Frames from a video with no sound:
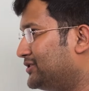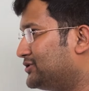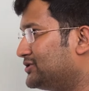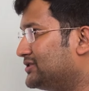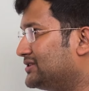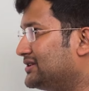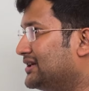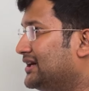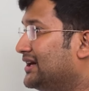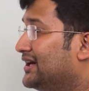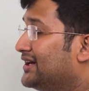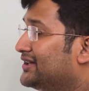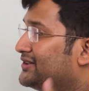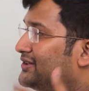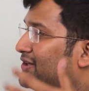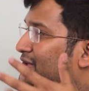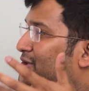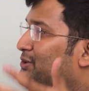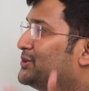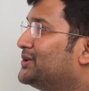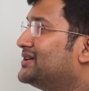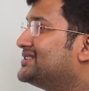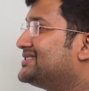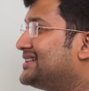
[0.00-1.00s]
So the
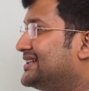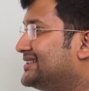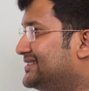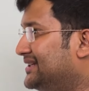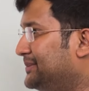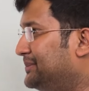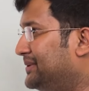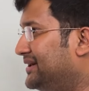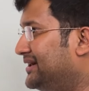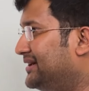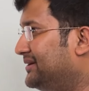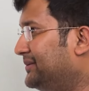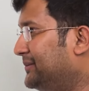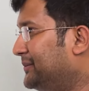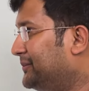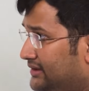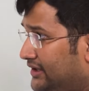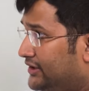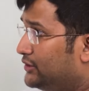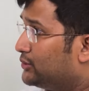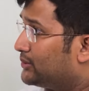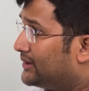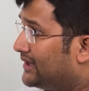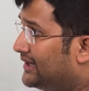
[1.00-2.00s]
US had CPA,
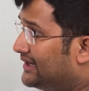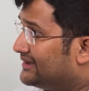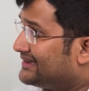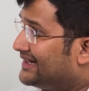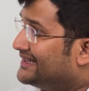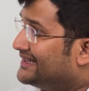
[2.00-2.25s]
the UK has